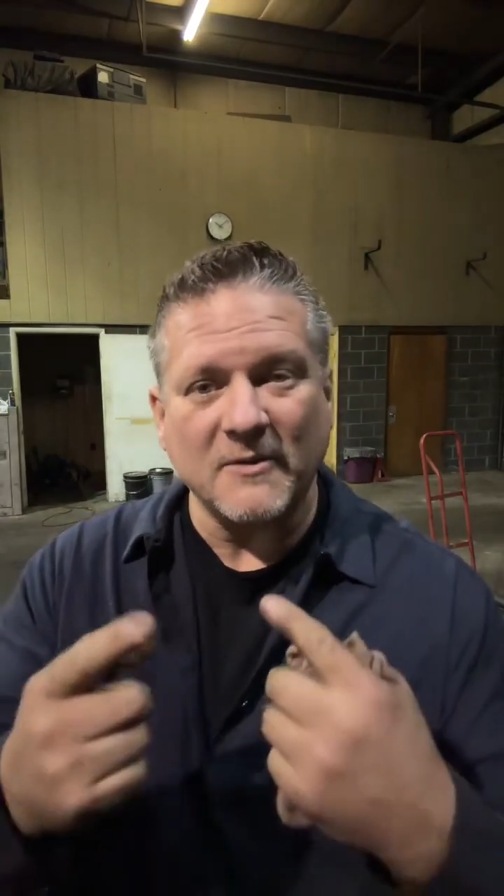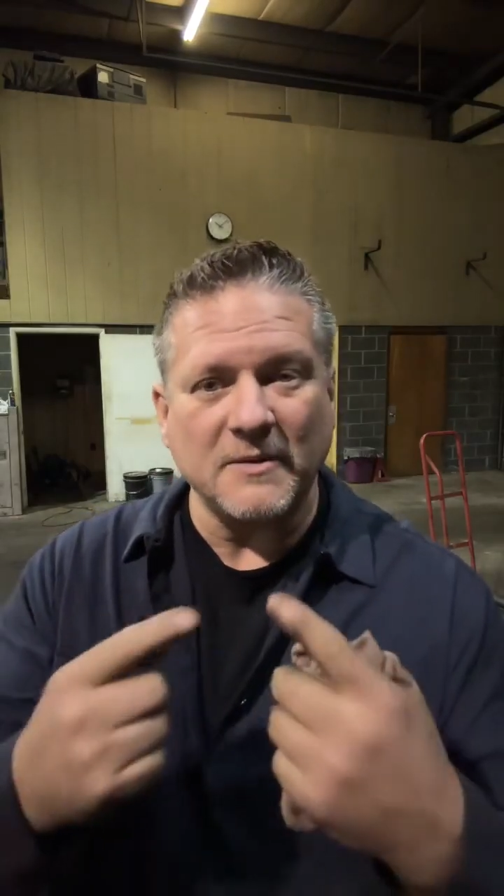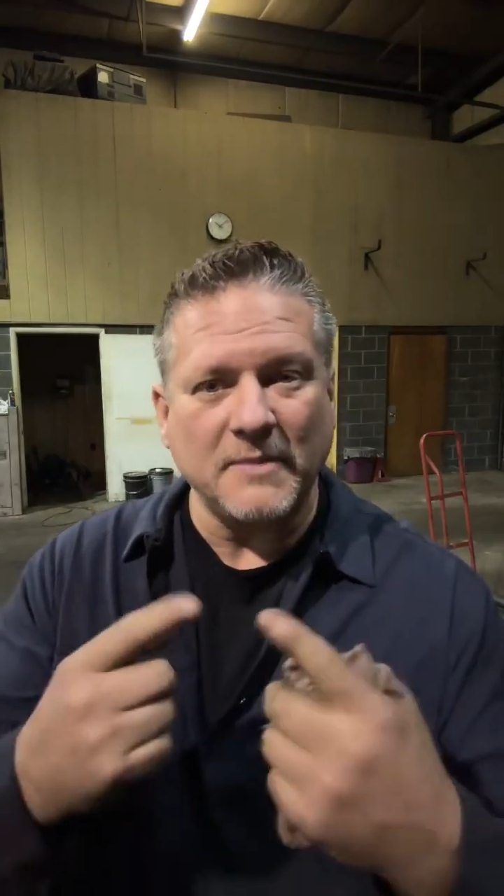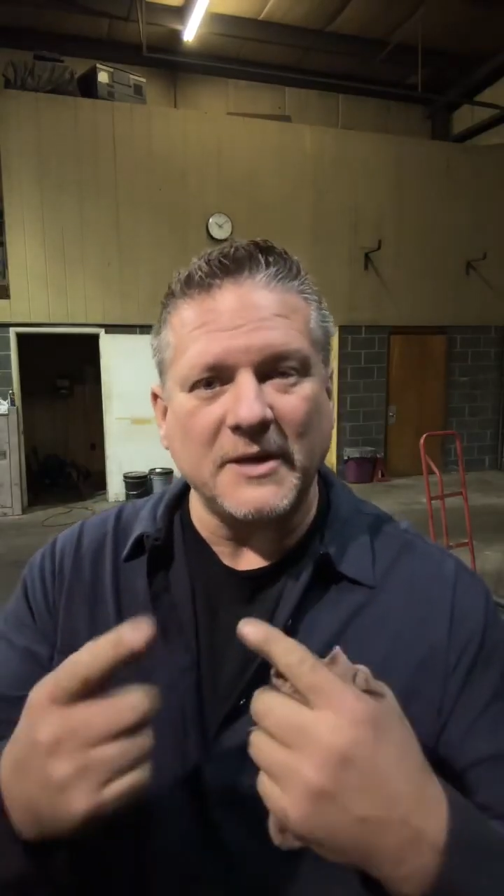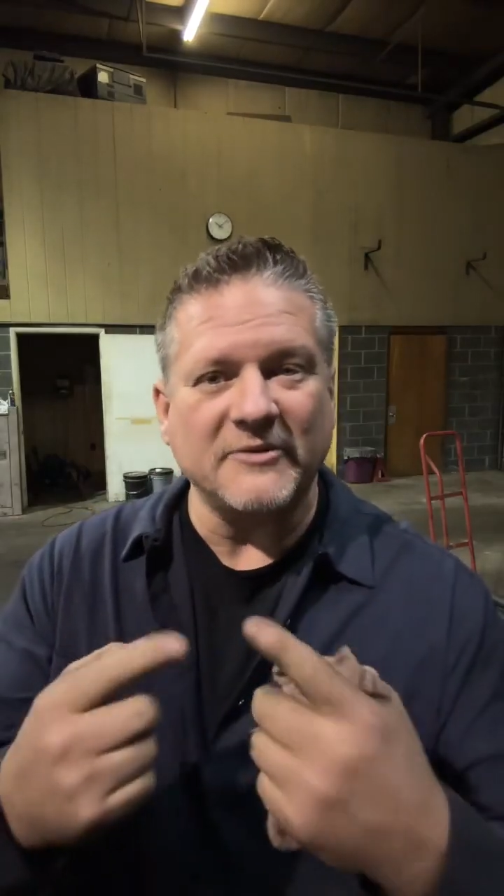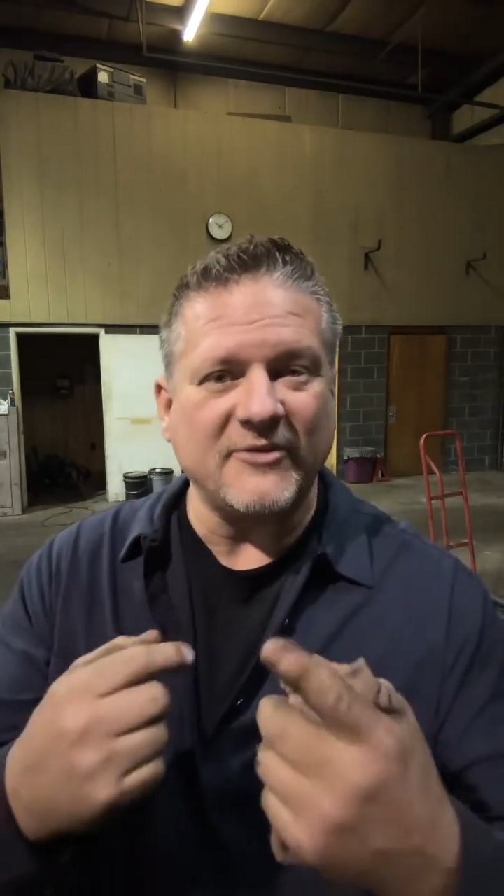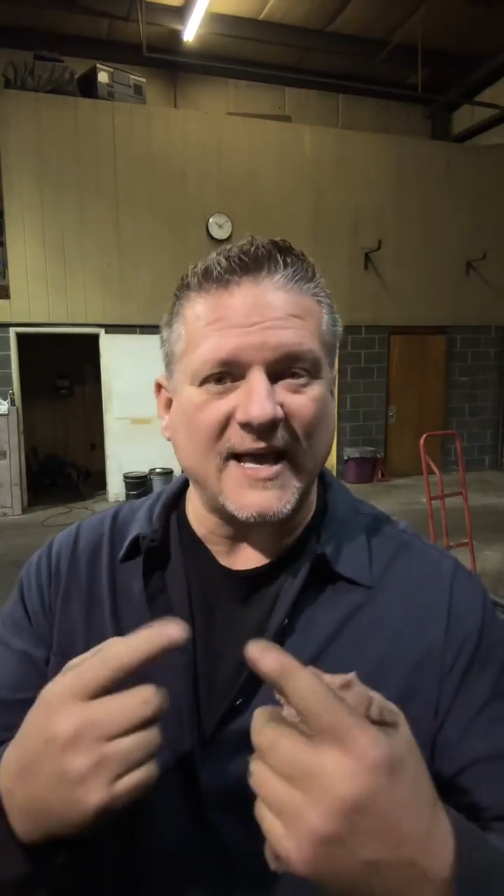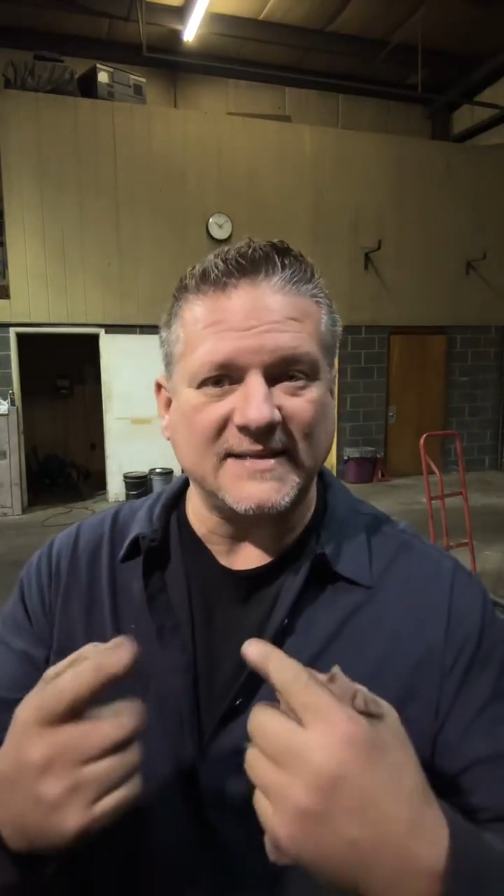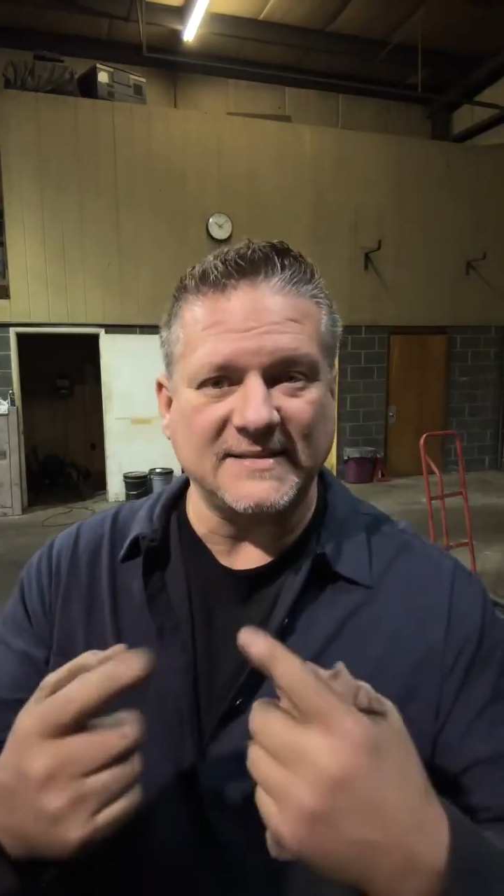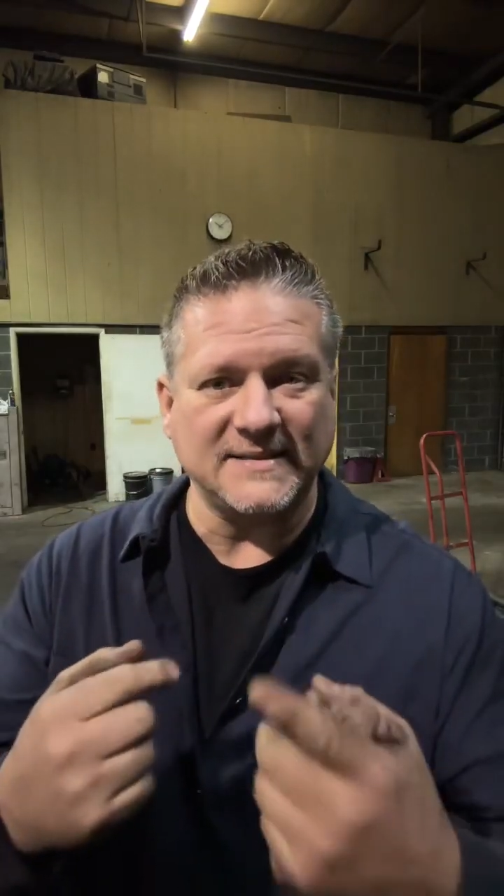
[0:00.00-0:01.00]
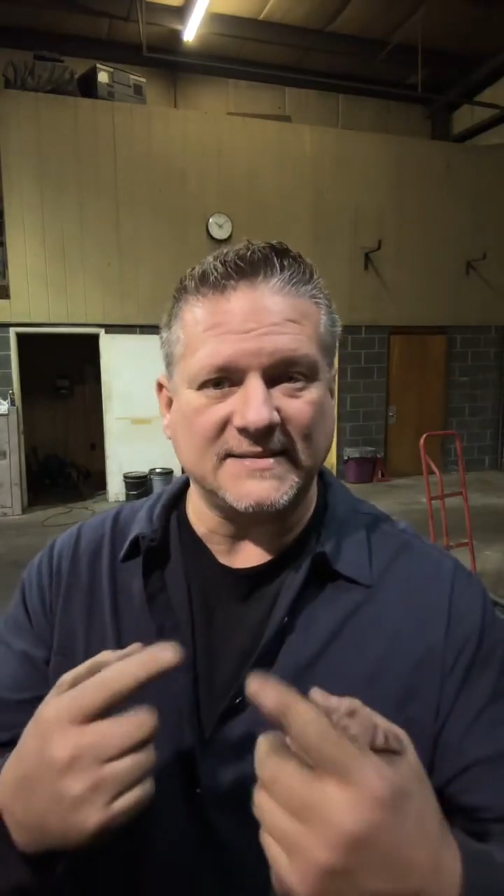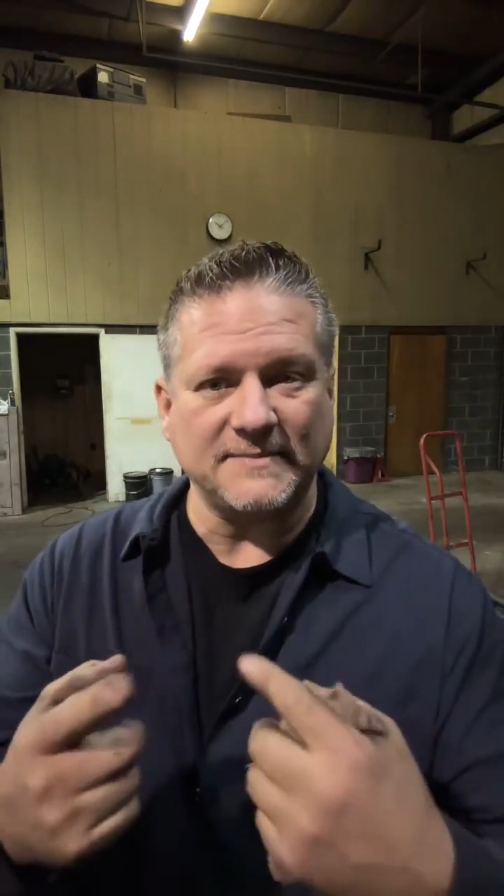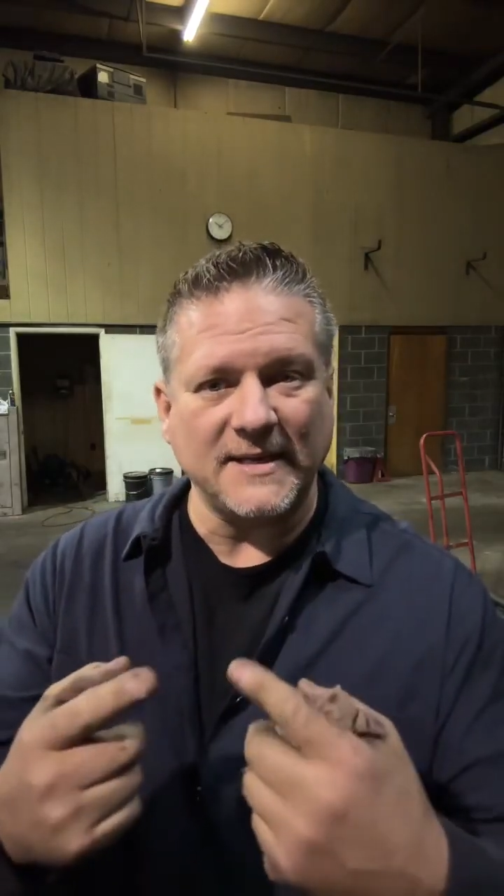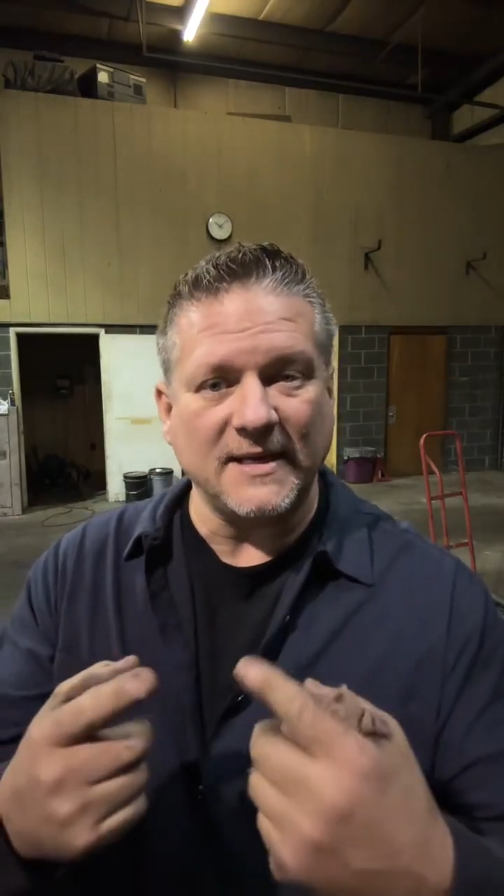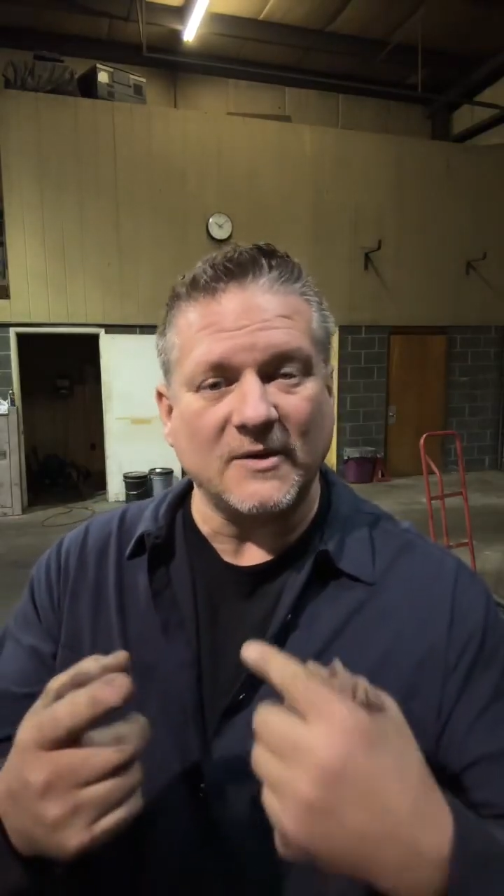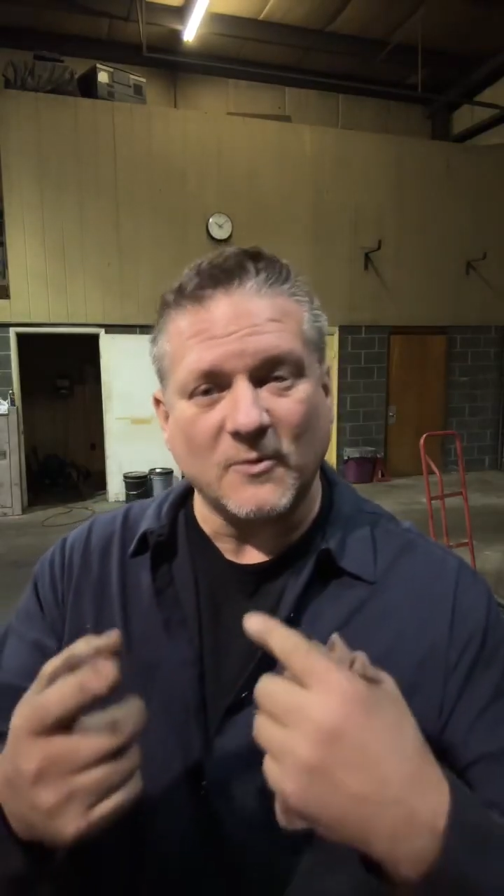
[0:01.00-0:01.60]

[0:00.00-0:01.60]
the butterfly system in it,